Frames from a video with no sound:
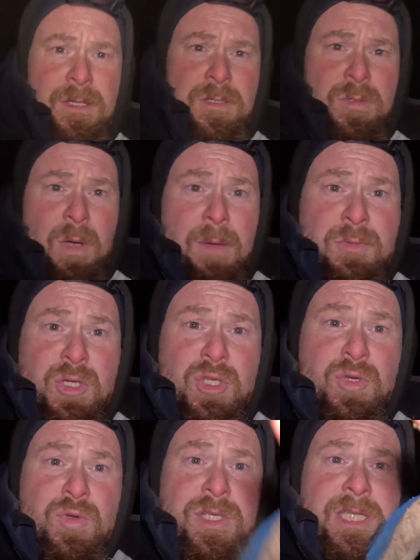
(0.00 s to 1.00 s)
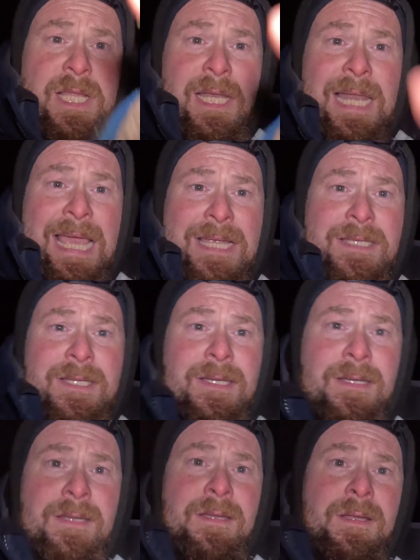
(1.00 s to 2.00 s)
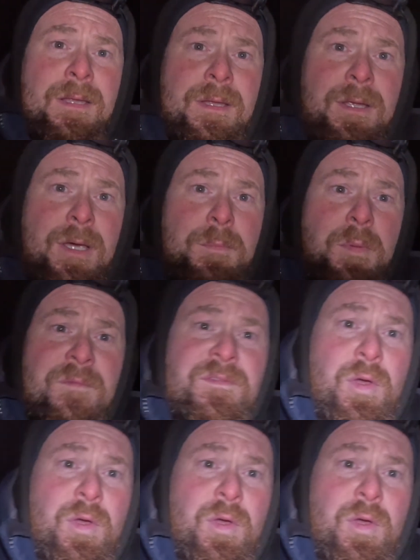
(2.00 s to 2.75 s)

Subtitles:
So I'm just using the light above the